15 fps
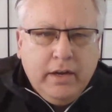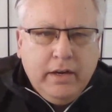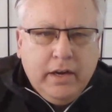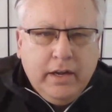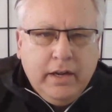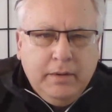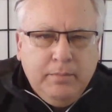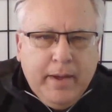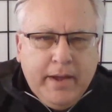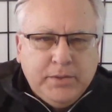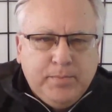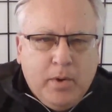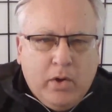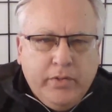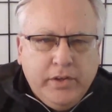in
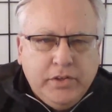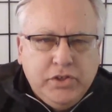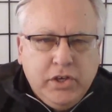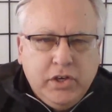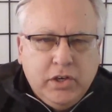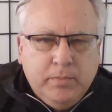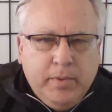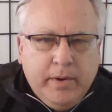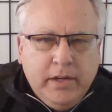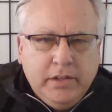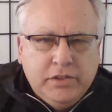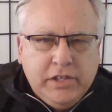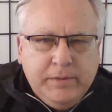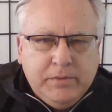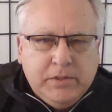baseball this year, but
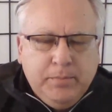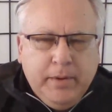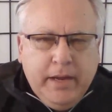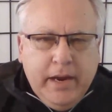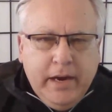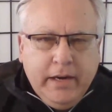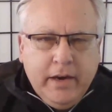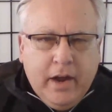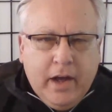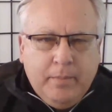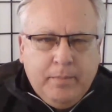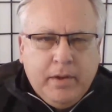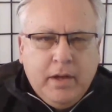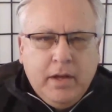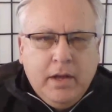it seems to be heating
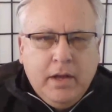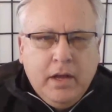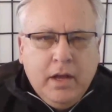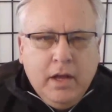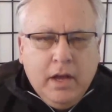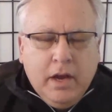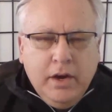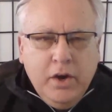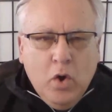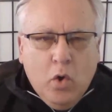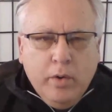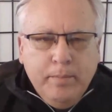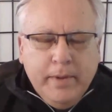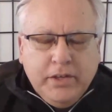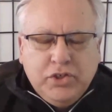up.
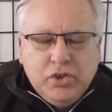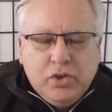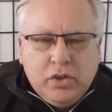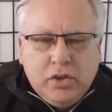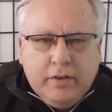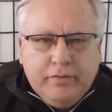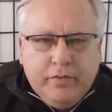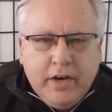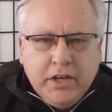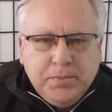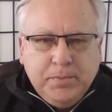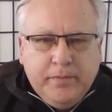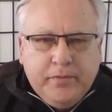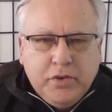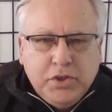Noah Mitchell, a
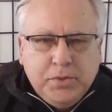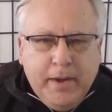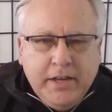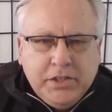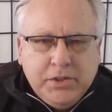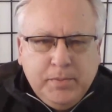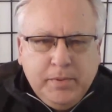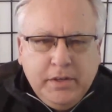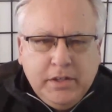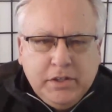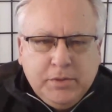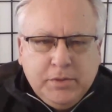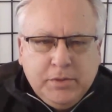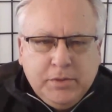freshman first baseman, has